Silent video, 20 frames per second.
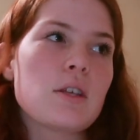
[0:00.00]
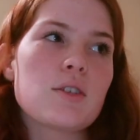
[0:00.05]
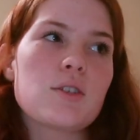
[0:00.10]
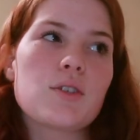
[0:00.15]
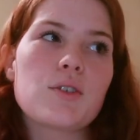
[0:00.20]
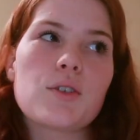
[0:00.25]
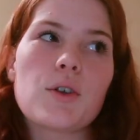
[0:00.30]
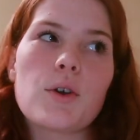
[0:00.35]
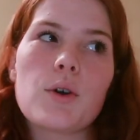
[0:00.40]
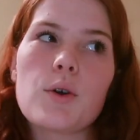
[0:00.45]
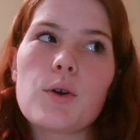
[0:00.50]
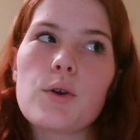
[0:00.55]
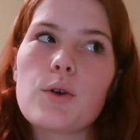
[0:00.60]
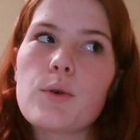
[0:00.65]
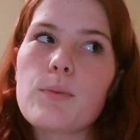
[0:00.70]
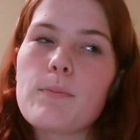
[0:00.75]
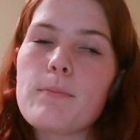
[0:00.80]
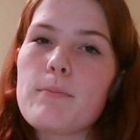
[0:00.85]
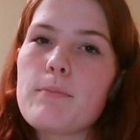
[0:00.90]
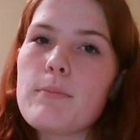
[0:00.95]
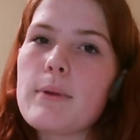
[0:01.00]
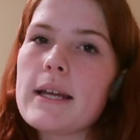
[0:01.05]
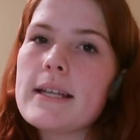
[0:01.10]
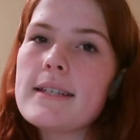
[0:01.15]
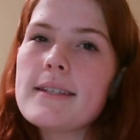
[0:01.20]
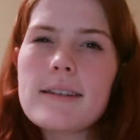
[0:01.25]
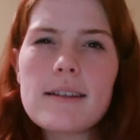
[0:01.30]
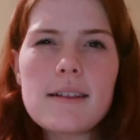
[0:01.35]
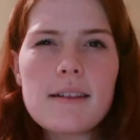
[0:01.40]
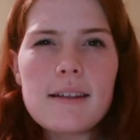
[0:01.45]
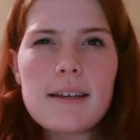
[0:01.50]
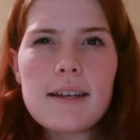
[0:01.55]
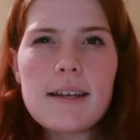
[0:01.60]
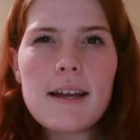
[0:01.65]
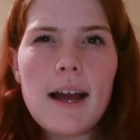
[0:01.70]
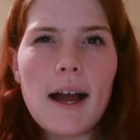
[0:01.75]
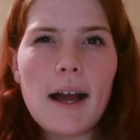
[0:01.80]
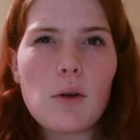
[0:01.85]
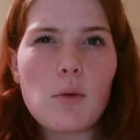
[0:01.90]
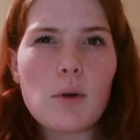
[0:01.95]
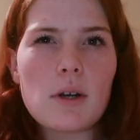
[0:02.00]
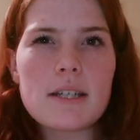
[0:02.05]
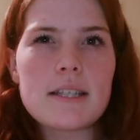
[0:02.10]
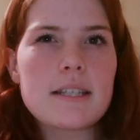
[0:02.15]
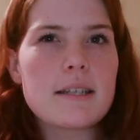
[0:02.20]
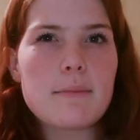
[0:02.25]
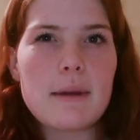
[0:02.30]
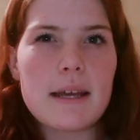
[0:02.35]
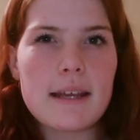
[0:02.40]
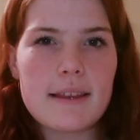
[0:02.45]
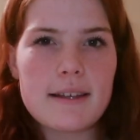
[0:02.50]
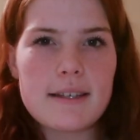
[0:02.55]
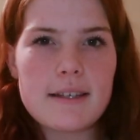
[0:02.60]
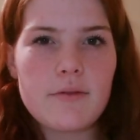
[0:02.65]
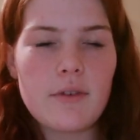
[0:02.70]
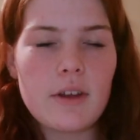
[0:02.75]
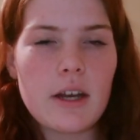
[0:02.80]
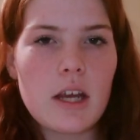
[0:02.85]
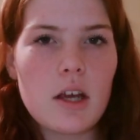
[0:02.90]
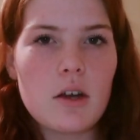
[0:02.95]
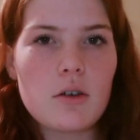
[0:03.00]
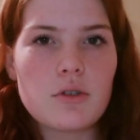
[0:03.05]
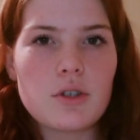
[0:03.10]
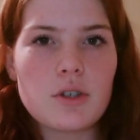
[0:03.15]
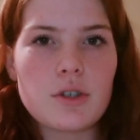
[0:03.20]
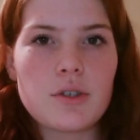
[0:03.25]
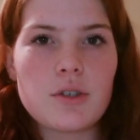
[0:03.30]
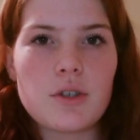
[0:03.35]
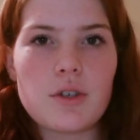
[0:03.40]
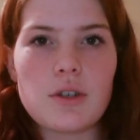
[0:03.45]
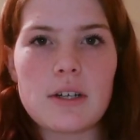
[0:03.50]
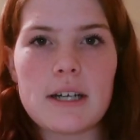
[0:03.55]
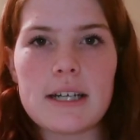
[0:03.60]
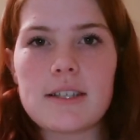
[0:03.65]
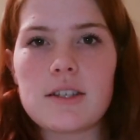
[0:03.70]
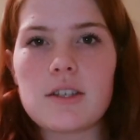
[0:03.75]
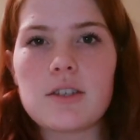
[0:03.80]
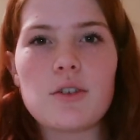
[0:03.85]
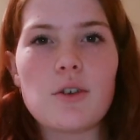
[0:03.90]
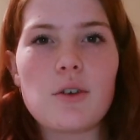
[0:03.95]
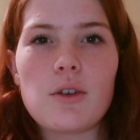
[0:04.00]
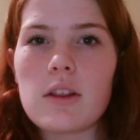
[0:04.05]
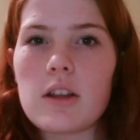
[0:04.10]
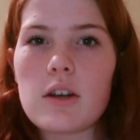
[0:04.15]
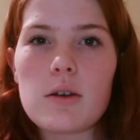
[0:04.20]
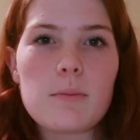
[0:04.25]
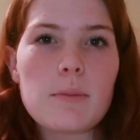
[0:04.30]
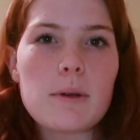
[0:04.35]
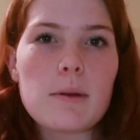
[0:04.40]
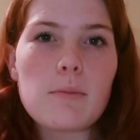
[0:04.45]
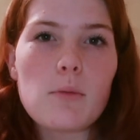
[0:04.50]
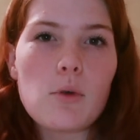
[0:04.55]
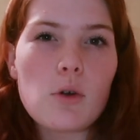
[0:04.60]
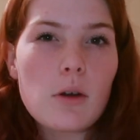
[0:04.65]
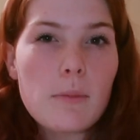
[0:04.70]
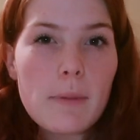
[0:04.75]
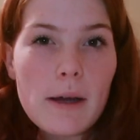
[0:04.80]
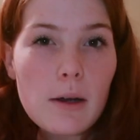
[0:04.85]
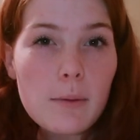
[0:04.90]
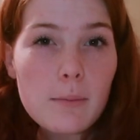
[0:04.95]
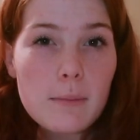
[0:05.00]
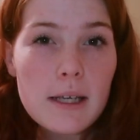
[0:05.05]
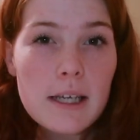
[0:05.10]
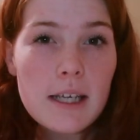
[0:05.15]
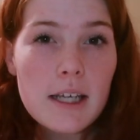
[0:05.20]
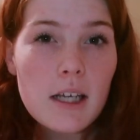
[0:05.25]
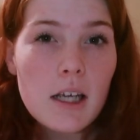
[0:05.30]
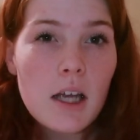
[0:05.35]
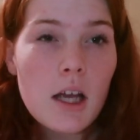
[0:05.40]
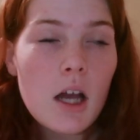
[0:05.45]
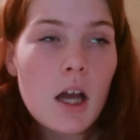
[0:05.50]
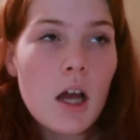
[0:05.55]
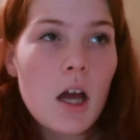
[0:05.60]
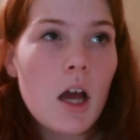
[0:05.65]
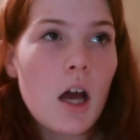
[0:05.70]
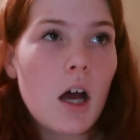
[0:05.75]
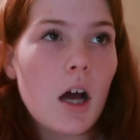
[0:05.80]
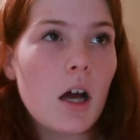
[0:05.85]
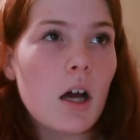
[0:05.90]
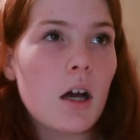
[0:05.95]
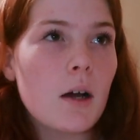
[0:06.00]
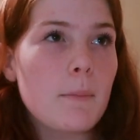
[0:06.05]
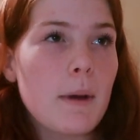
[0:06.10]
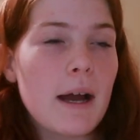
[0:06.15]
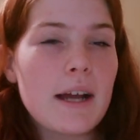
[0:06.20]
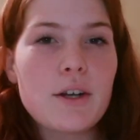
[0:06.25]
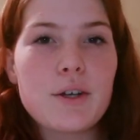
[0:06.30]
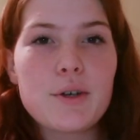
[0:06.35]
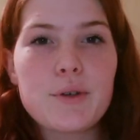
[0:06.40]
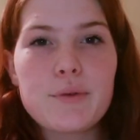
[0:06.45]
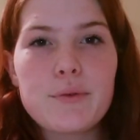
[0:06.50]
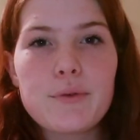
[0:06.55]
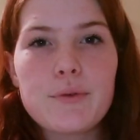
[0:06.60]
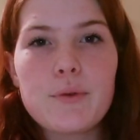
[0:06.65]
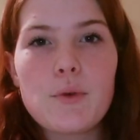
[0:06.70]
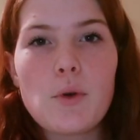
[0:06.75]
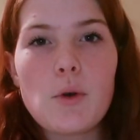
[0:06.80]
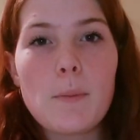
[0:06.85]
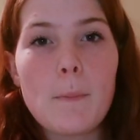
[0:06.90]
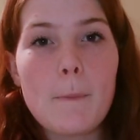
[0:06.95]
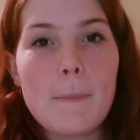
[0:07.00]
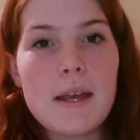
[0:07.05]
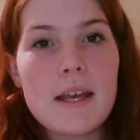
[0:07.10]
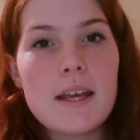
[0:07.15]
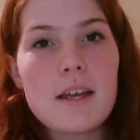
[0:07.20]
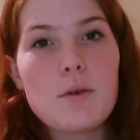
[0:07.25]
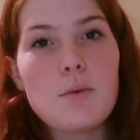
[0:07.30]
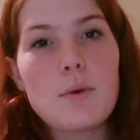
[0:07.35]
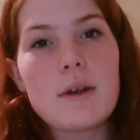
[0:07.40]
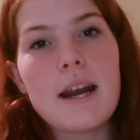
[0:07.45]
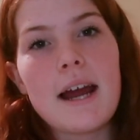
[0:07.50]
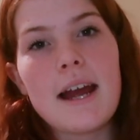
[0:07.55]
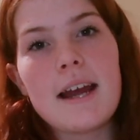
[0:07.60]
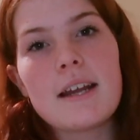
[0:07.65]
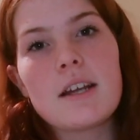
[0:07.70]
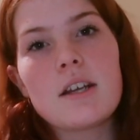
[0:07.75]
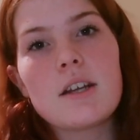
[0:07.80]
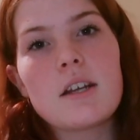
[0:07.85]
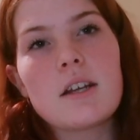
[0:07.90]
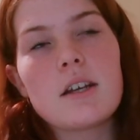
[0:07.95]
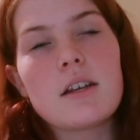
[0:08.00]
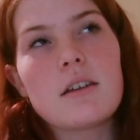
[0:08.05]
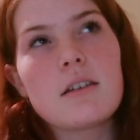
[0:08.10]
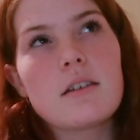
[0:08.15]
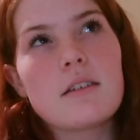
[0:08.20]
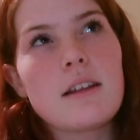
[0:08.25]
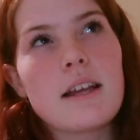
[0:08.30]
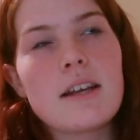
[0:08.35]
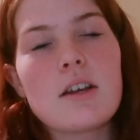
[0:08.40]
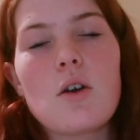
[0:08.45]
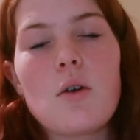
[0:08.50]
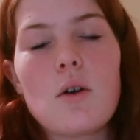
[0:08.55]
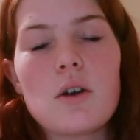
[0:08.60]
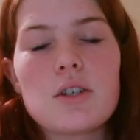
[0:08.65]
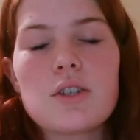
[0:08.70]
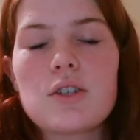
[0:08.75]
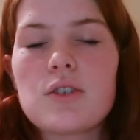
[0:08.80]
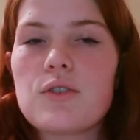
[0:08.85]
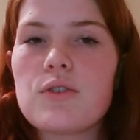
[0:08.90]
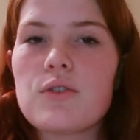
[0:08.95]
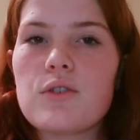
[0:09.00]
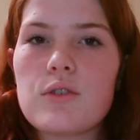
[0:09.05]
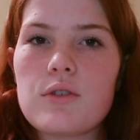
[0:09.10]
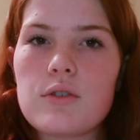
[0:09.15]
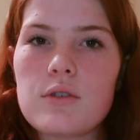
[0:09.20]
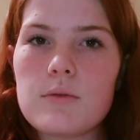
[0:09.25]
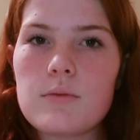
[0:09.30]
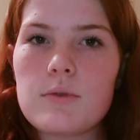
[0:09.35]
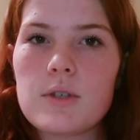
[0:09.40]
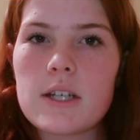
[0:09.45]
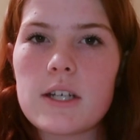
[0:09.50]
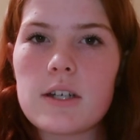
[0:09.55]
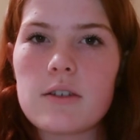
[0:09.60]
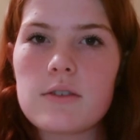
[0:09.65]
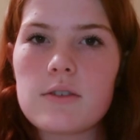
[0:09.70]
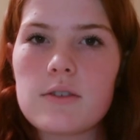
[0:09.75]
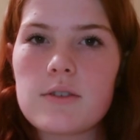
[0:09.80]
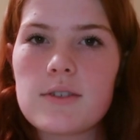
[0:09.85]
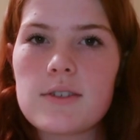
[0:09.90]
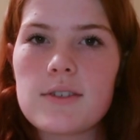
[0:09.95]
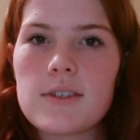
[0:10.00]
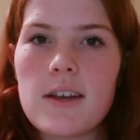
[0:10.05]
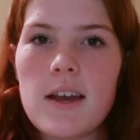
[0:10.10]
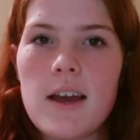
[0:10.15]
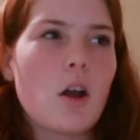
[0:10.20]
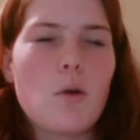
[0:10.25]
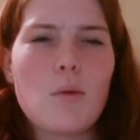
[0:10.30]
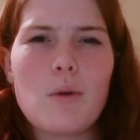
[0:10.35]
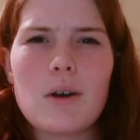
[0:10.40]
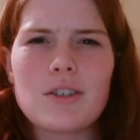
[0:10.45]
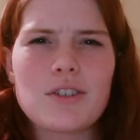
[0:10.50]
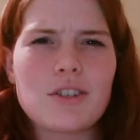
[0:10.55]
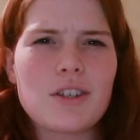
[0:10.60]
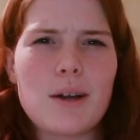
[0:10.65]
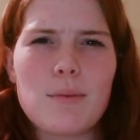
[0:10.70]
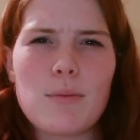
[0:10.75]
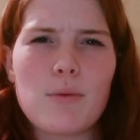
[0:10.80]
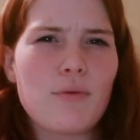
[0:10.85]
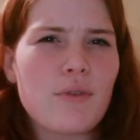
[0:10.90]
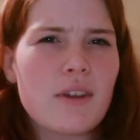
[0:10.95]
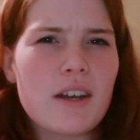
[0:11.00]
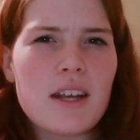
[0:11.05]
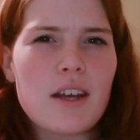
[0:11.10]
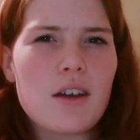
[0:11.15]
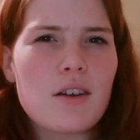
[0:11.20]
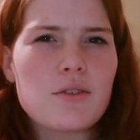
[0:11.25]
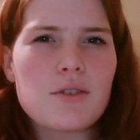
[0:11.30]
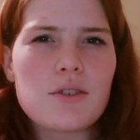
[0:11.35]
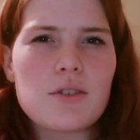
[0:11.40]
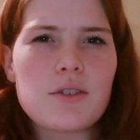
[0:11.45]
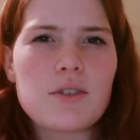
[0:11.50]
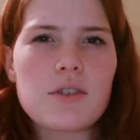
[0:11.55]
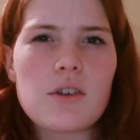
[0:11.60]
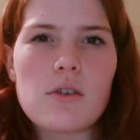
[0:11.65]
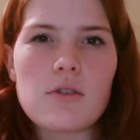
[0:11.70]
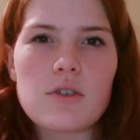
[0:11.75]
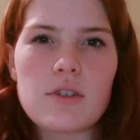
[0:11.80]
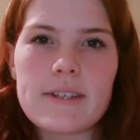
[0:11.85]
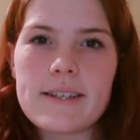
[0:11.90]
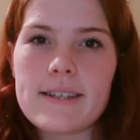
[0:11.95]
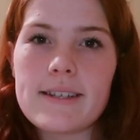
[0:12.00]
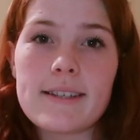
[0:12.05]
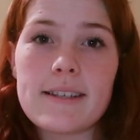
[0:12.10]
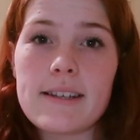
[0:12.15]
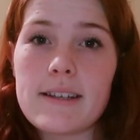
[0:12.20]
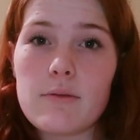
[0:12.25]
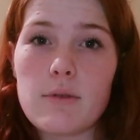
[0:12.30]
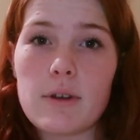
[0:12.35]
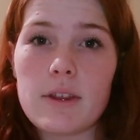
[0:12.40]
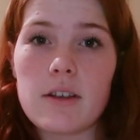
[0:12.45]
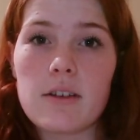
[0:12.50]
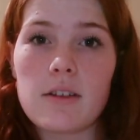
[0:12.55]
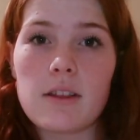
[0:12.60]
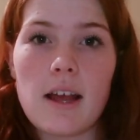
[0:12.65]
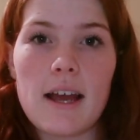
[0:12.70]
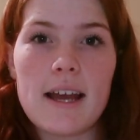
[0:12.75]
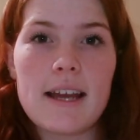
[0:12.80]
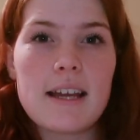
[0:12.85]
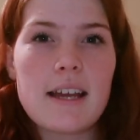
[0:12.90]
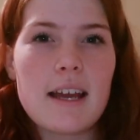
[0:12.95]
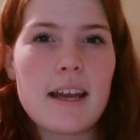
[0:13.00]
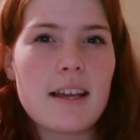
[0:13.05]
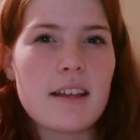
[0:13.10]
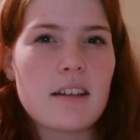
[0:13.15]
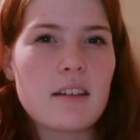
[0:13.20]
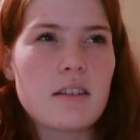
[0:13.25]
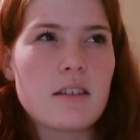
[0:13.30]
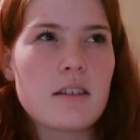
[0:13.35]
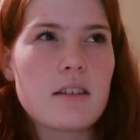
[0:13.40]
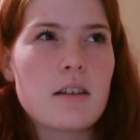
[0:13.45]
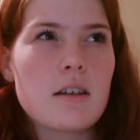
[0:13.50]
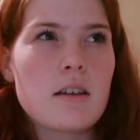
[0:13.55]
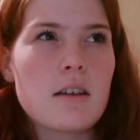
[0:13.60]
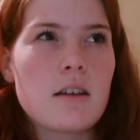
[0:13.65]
So basically I wanted to make this video just so you guys could know a little bit more about me. I know for me, when I like go onto new YouTube channels, I'll watch a couple videos or so just to see what they're like, and